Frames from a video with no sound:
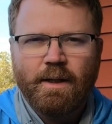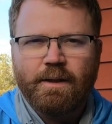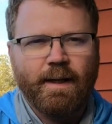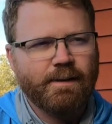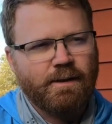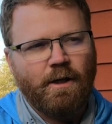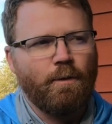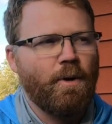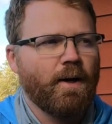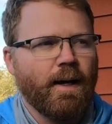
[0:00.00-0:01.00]
You guys call
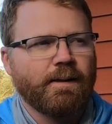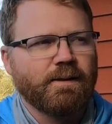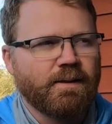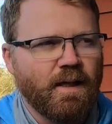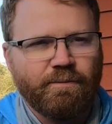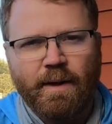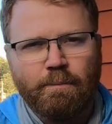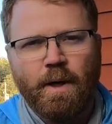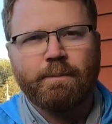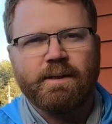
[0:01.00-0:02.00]
them all kinds of stuff like
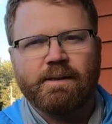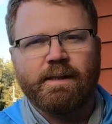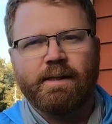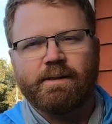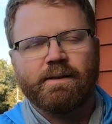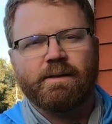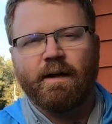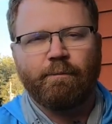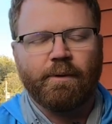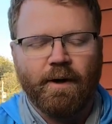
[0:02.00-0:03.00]
pumpkin seeds and
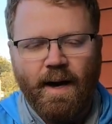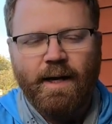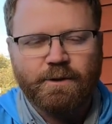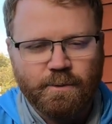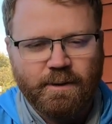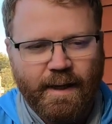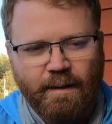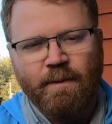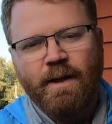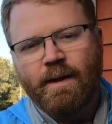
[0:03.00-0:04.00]
stuff, but their actual
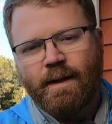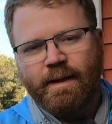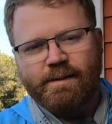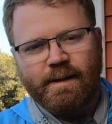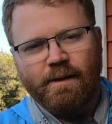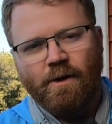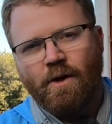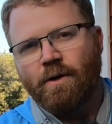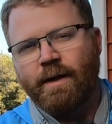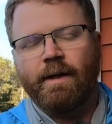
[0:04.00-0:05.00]
name is a
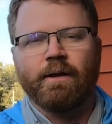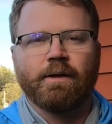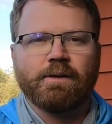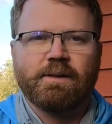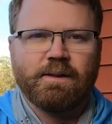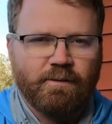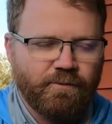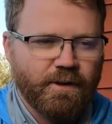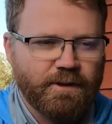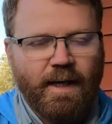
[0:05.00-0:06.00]
long-eared
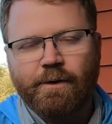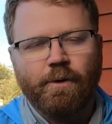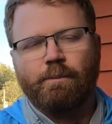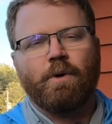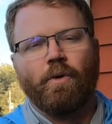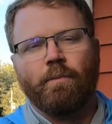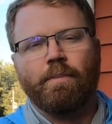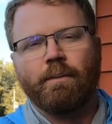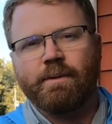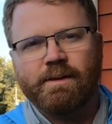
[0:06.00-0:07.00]
sunfish. I grew up calling them
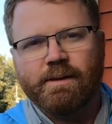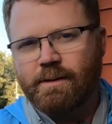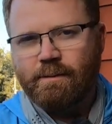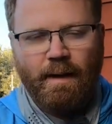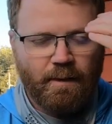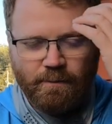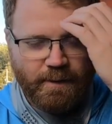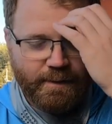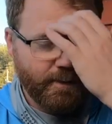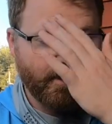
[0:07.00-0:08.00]
pumpkin seeds. I don't
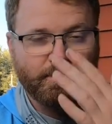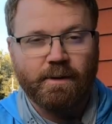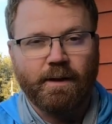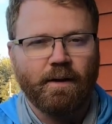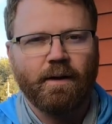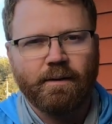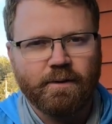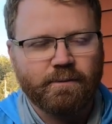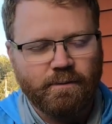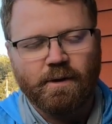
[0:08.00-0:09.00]
really think that's what they are.
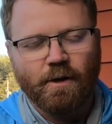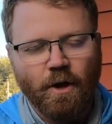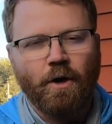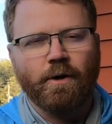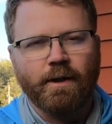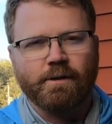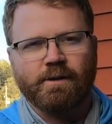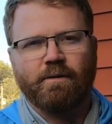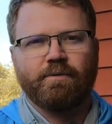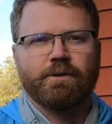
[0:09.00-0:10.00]
They're long-eared
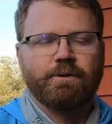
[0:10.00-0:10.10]
sunfish.